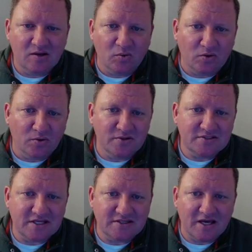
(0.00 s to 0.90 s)
we're going to
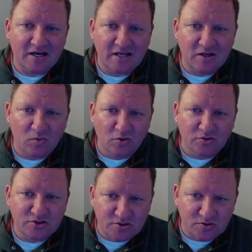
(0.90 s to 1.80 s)
set that equal
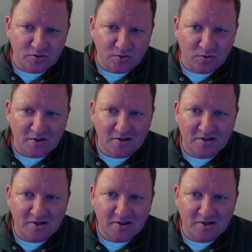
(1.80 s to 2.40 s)
to